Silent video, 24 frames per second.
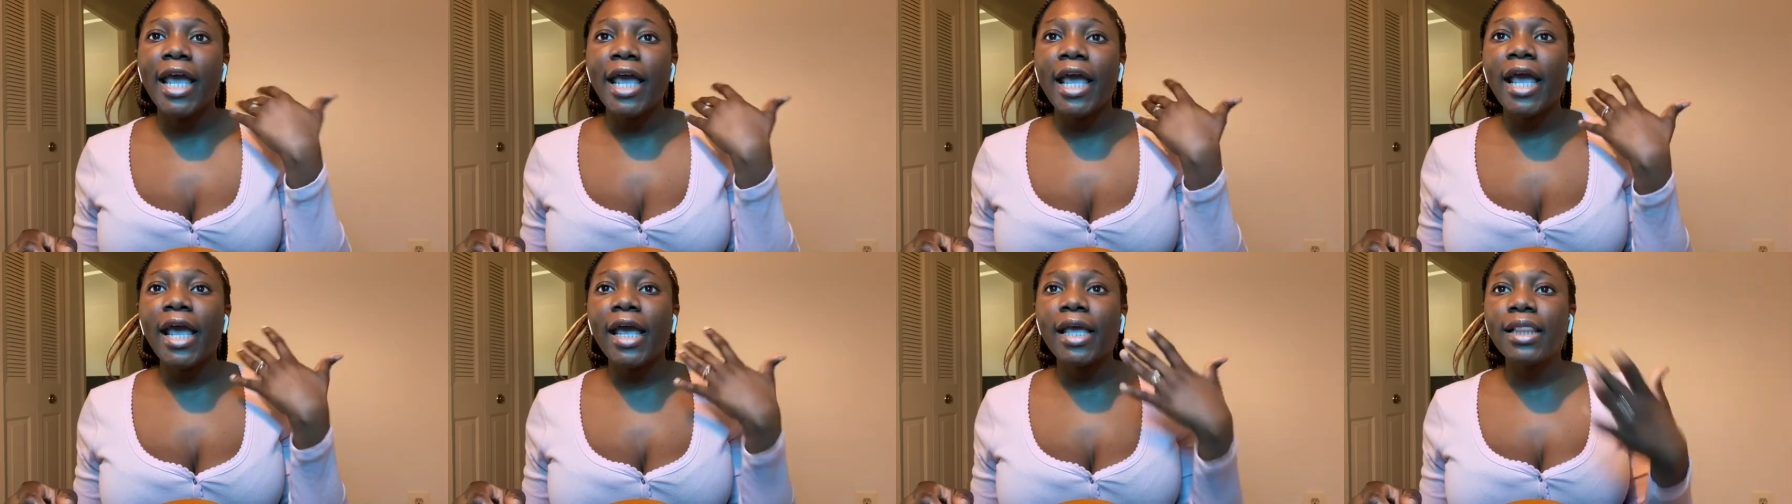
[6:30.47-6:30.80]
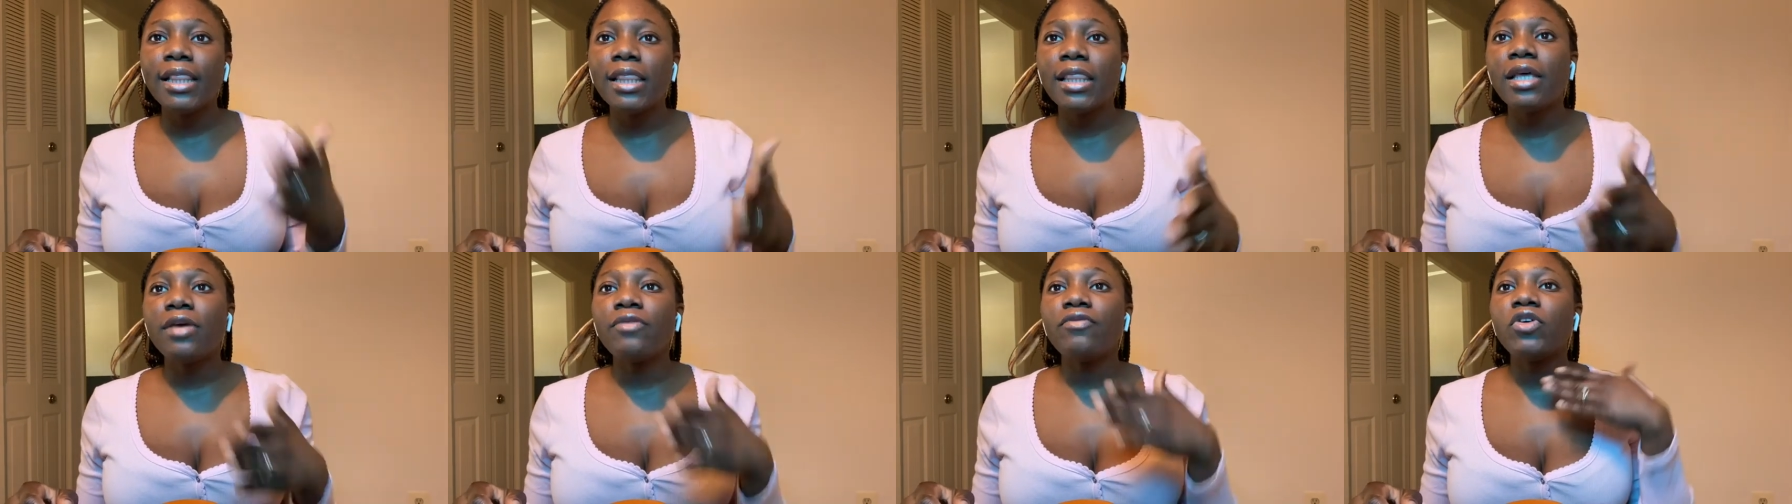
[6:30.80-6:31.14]

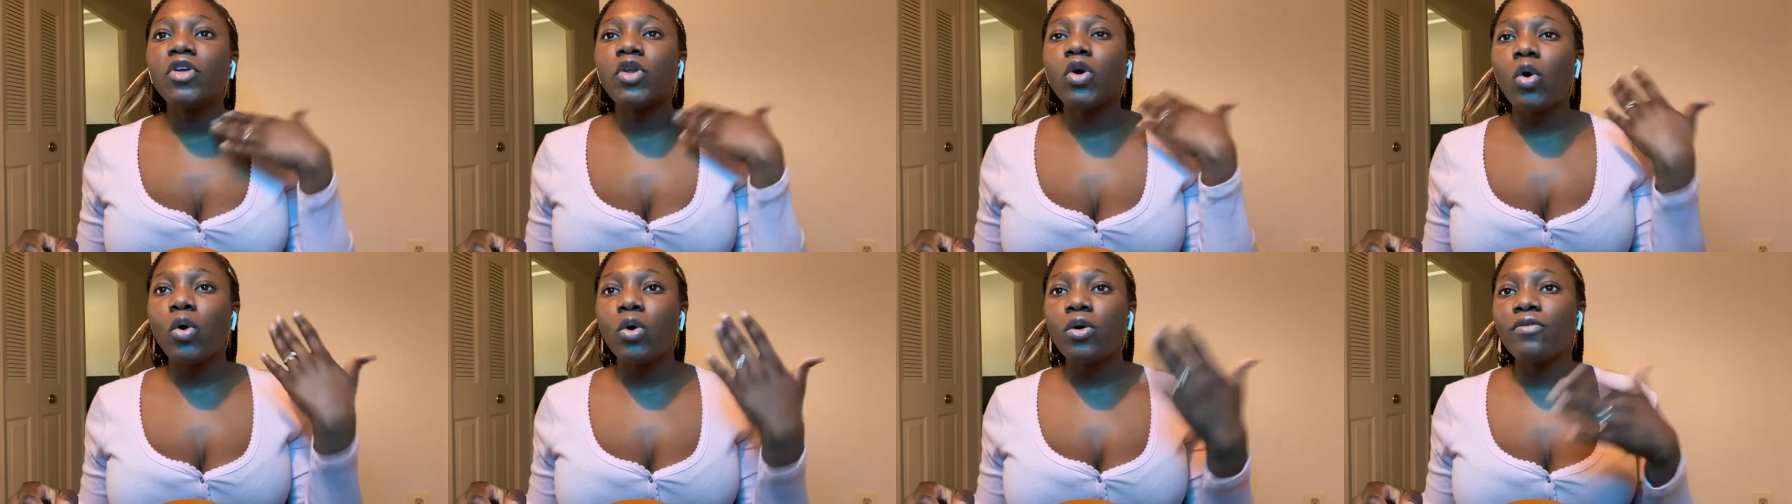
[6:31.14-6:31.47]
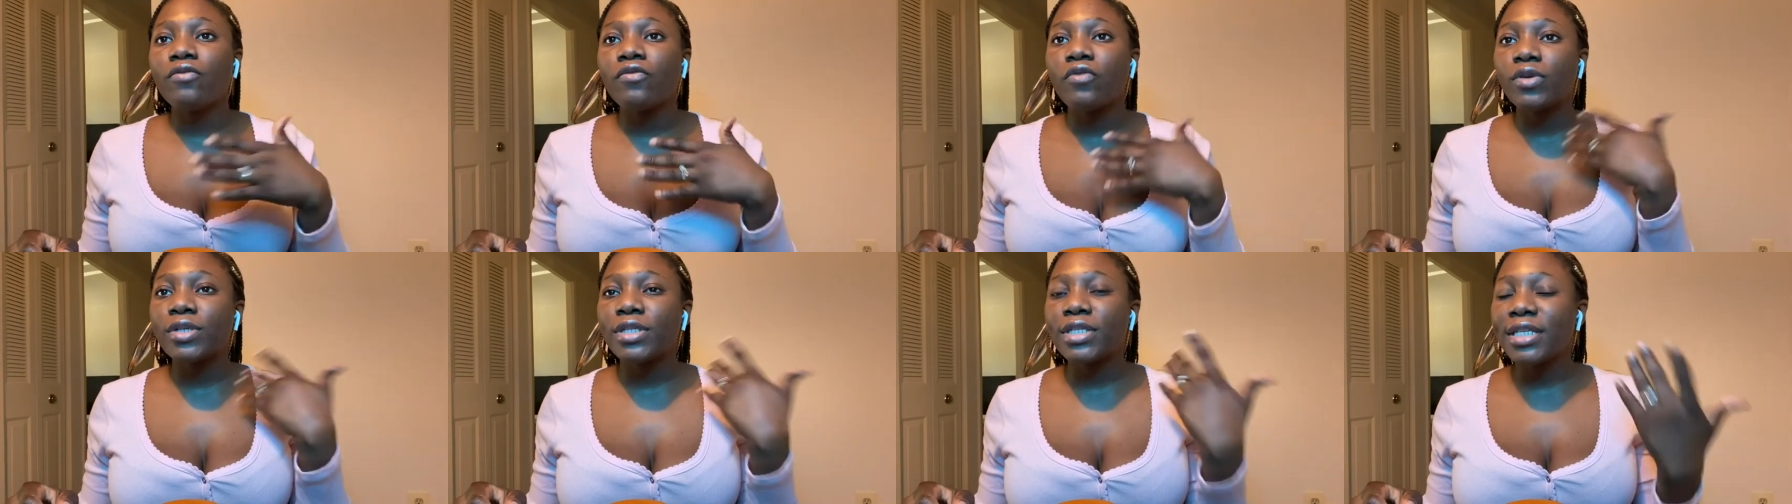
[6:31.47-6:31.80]
and leave it on
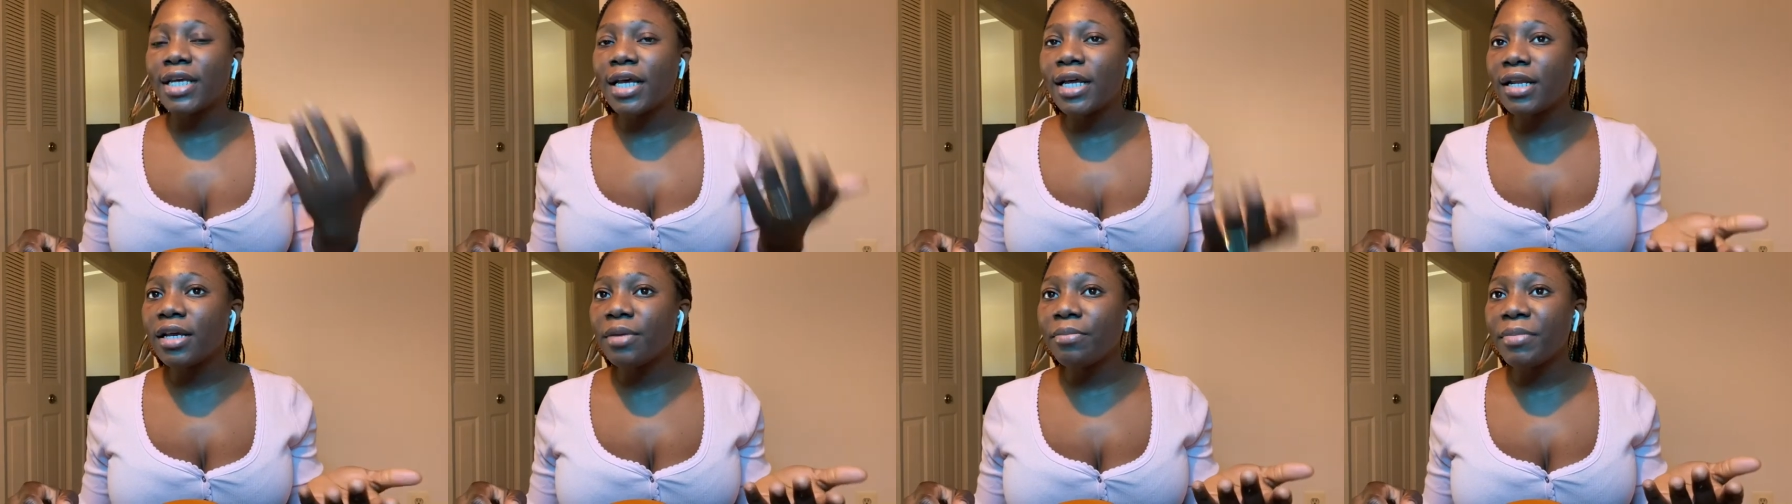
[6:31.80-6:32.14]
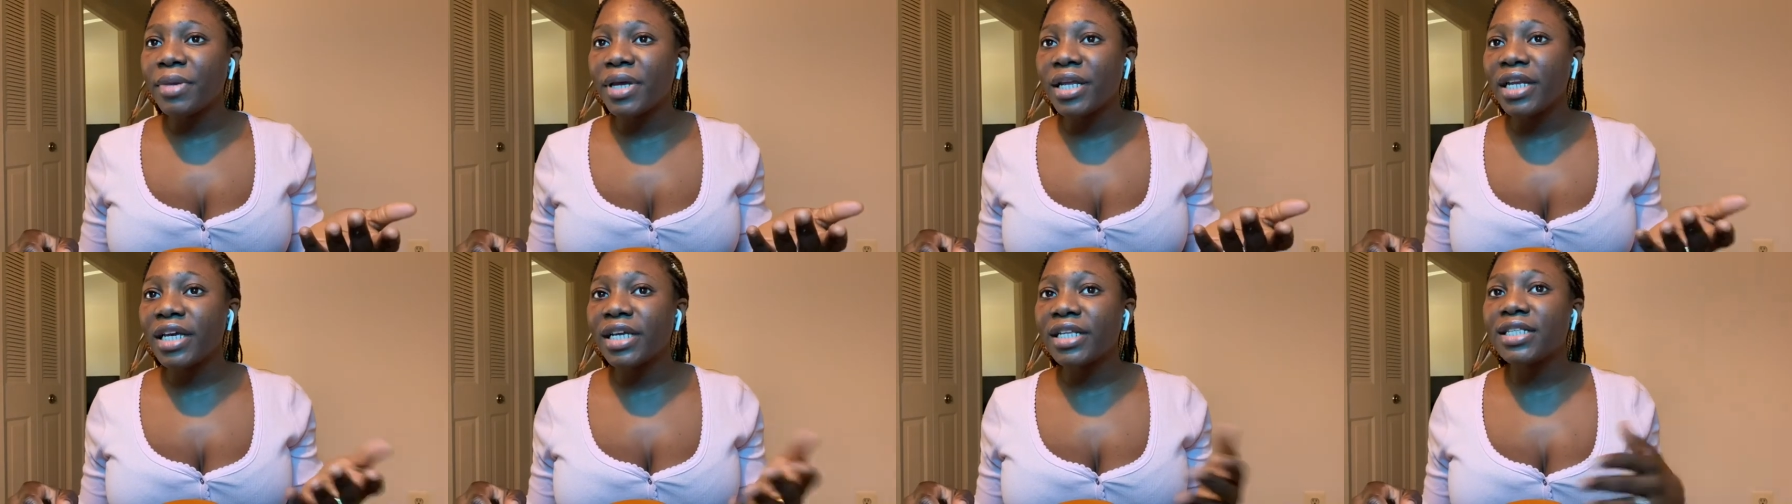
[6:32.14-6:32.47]
for 30
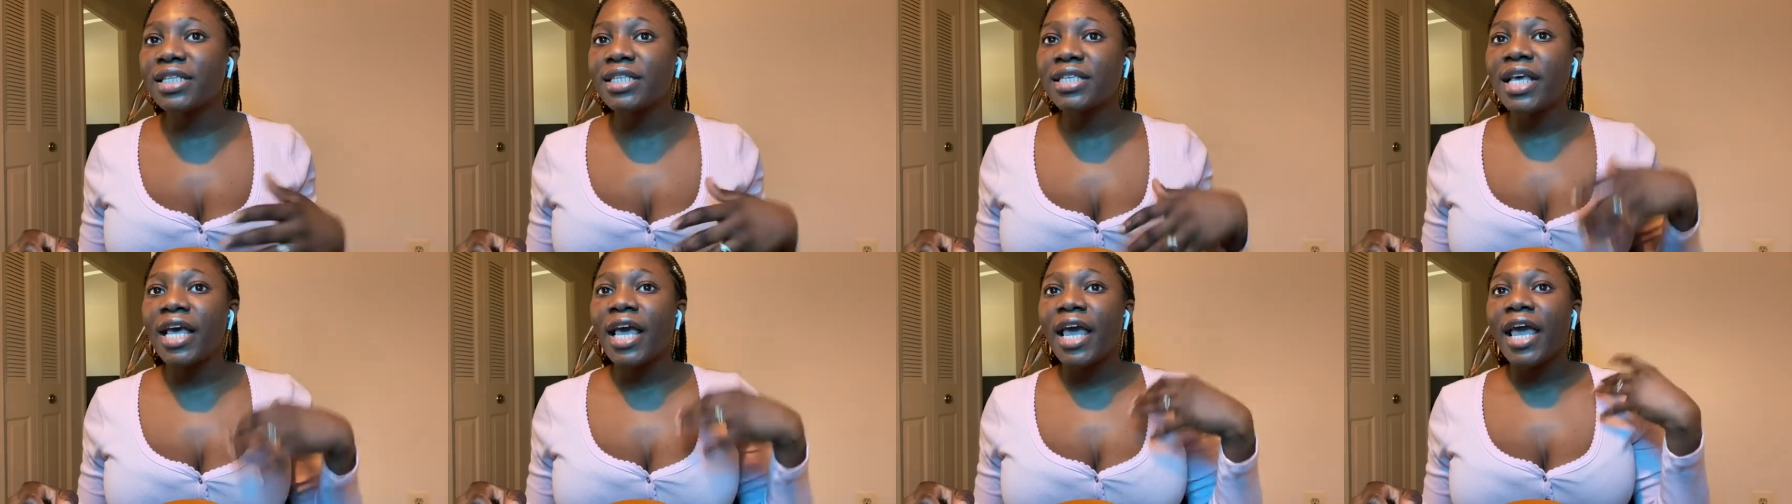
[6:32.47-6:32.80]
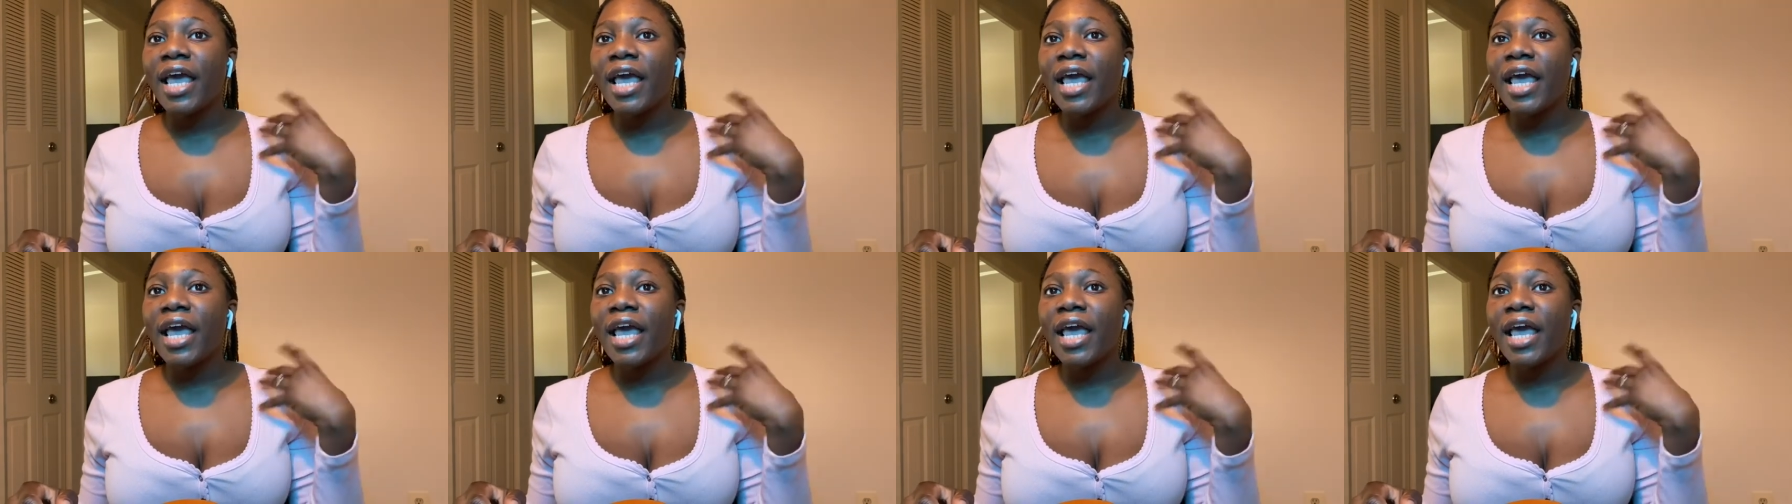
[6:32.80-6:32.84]
minutes